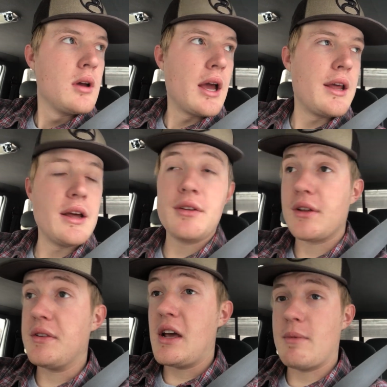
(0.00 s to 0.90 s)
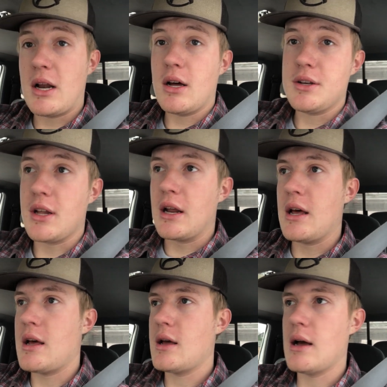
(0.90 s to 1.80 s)
And as you can see, I'm not hunting.
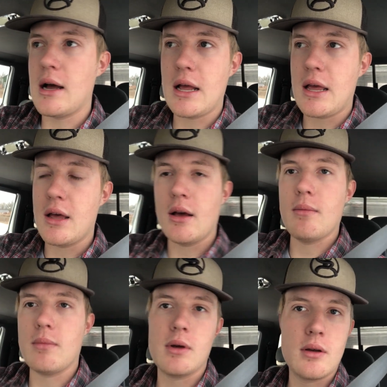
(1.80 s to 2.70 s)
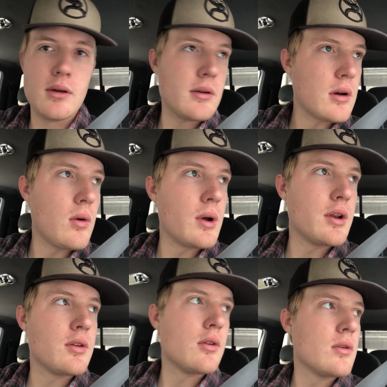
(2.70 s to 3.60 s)
I am
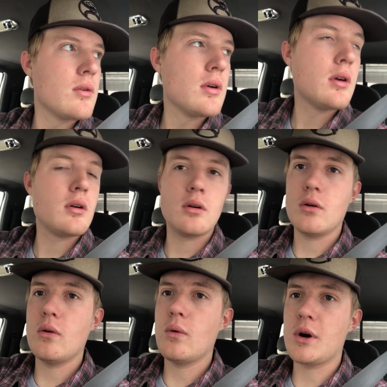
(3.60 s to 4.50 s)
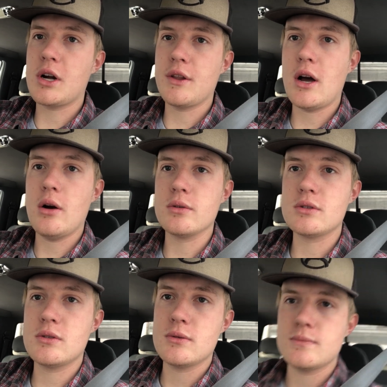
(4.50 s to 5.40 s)
going to work on the
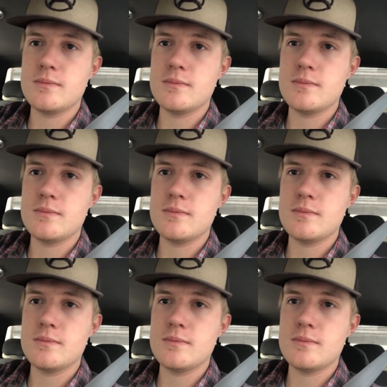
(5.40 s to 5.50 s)
house.